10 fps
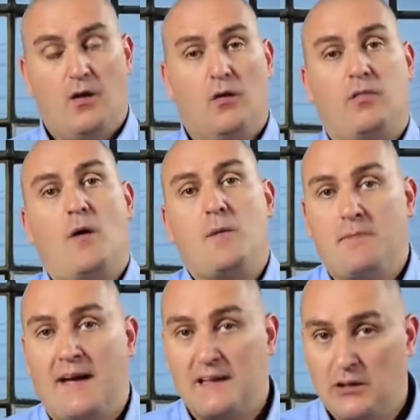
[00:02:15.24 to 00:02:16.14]
Although it
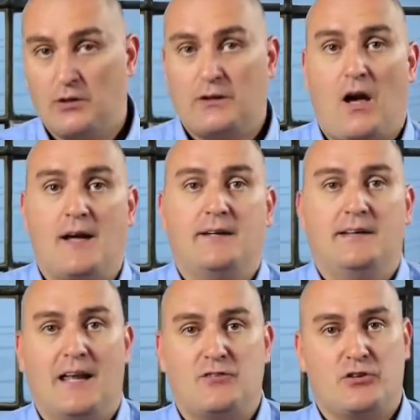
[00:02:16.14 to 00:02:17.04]
may look like
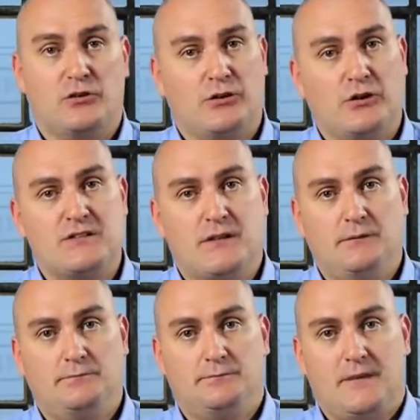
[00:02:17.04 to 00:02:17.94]
an electrical cutter,